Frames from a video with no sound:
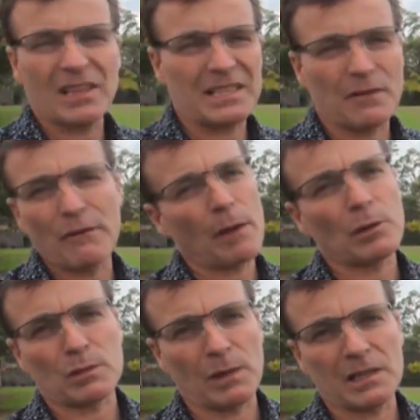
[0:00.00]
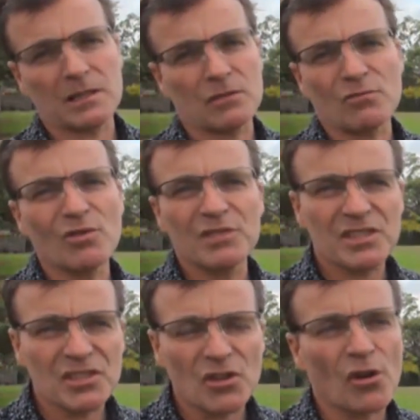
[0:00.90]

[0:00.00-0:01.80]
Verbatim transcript: and some fabulous places, ruins in